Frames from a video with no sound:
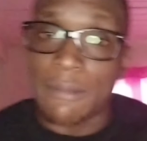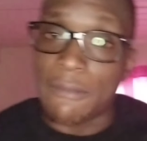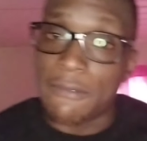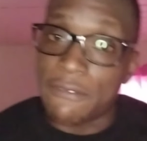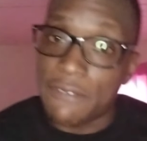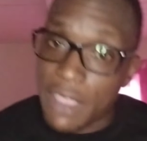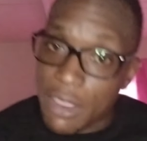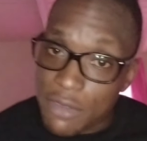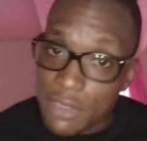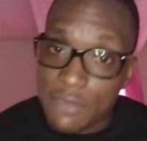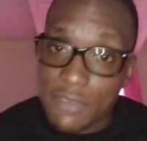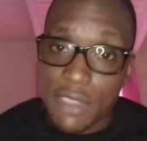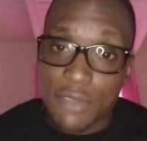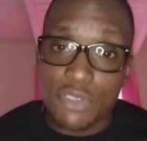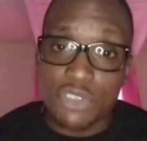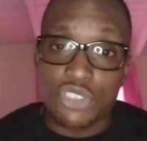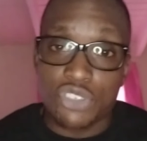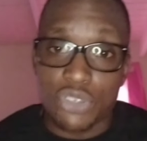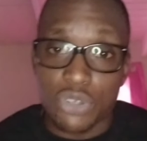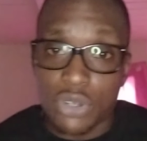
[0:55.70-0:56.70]
I'm very,
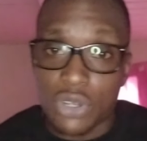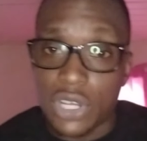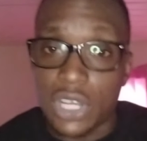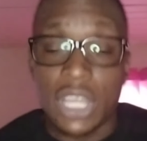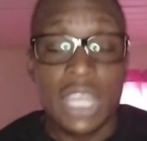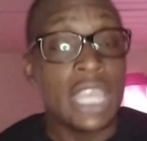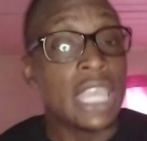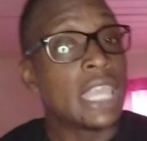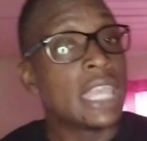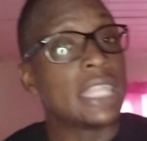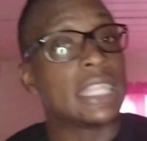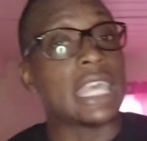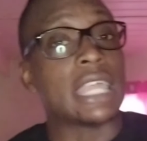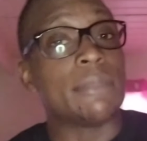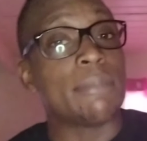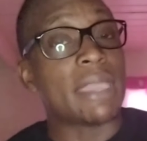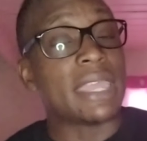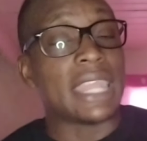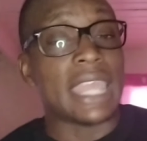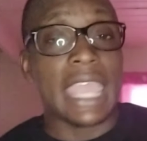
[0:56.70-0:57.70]
very sure
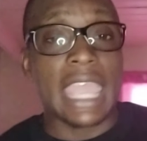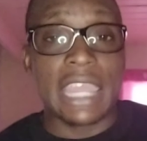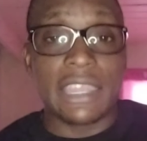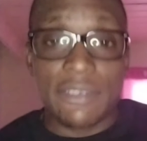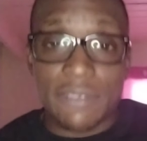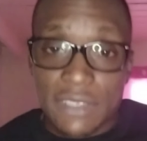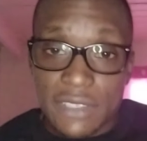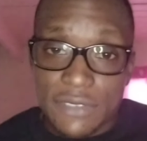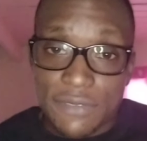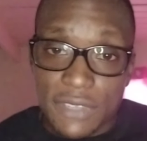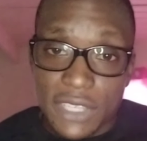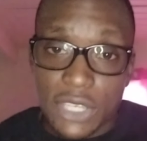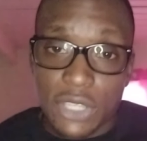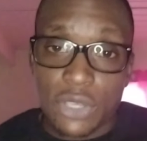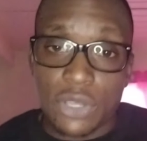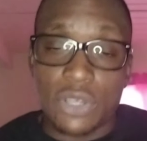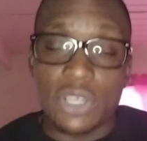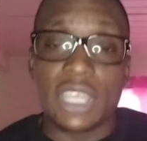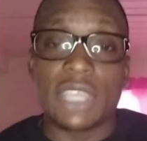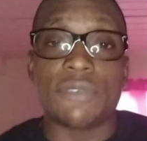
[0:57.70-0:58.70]
that by the end of this
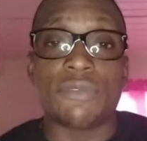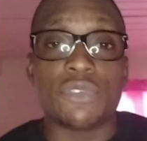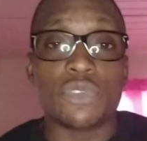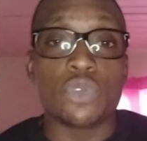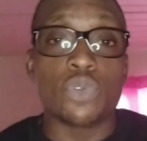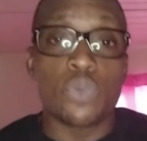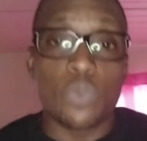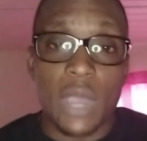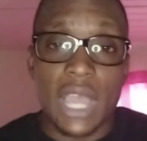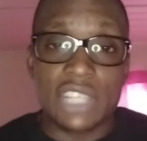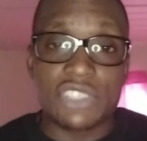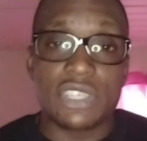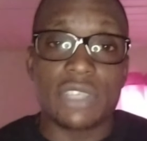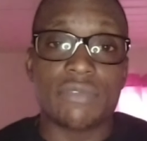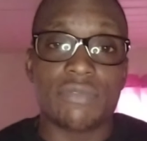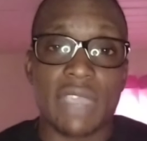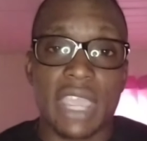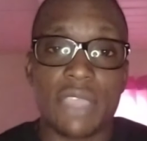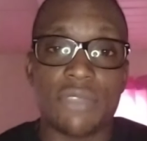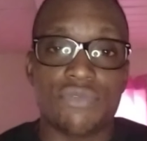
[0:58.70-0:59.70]
video, if you watch
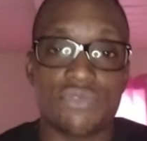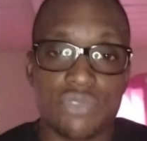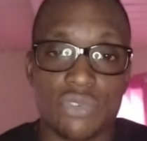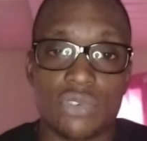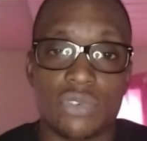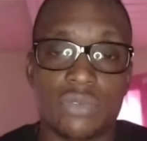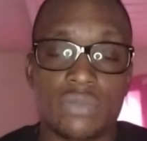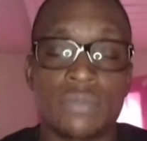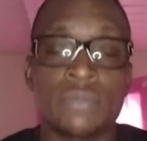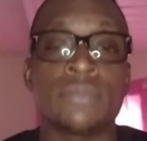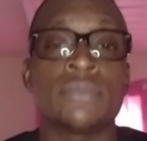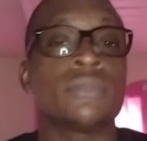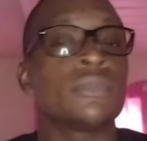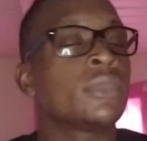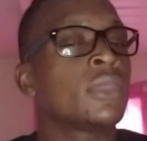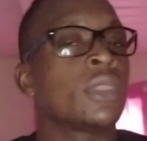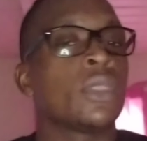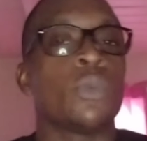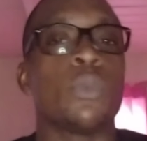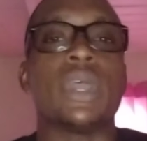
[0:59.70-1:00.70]
it right through,
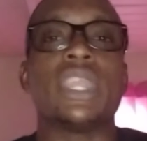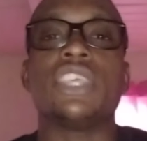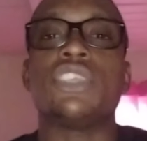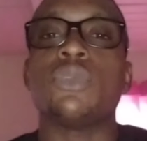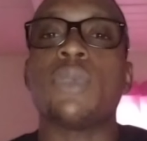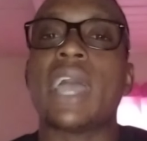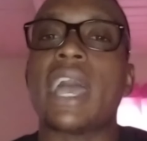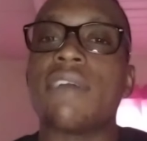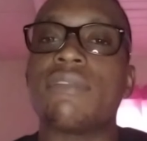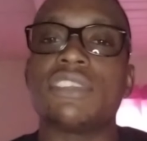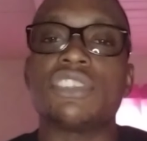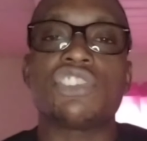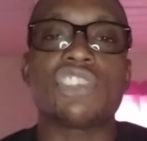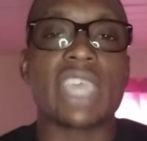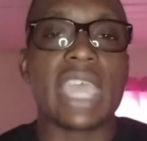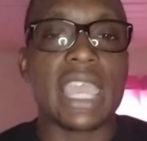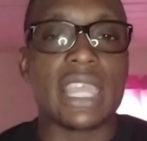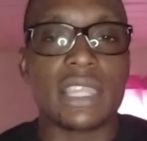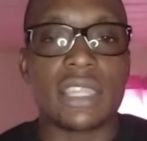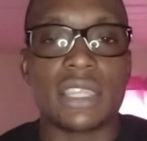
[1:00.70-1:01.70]
whether you have a
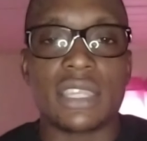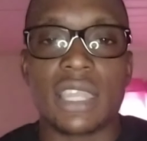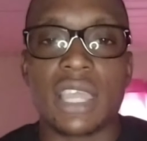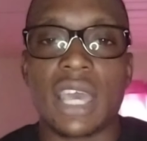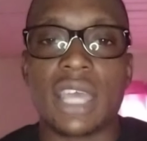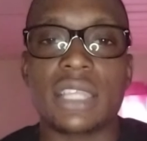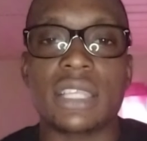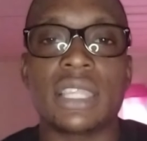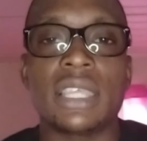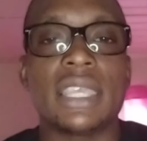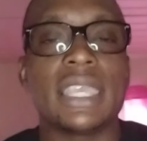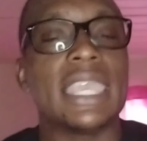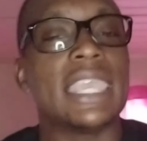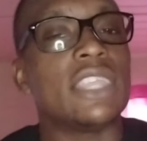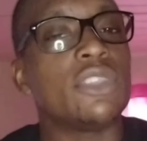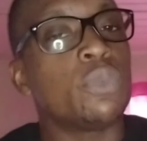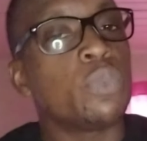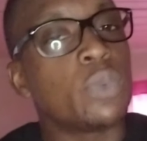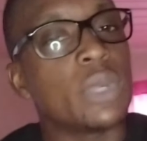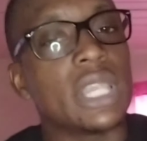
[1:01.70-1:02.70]
child or not,
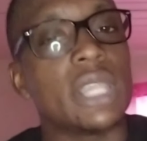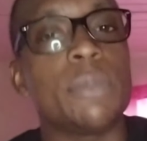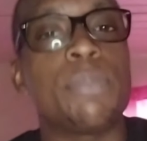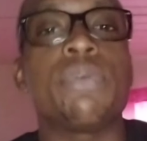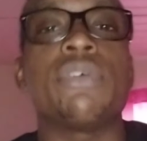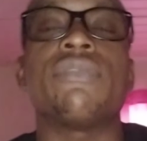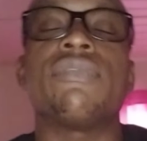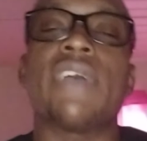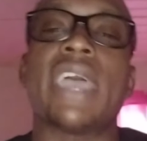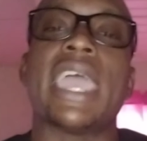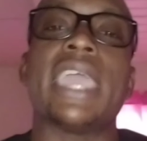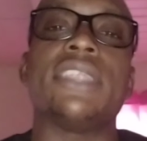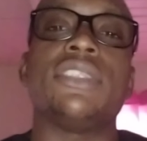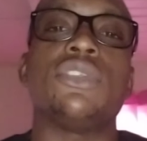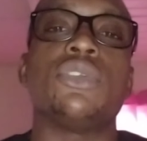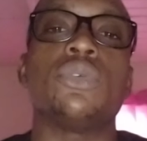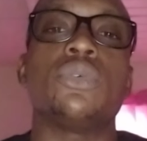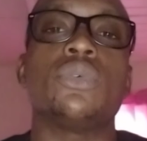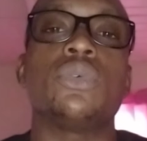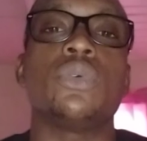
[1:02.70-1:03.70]
it will provide
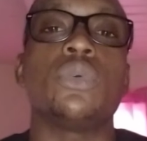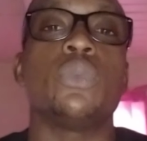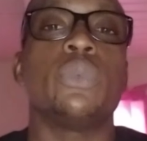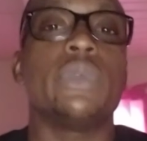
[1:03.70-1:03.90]
you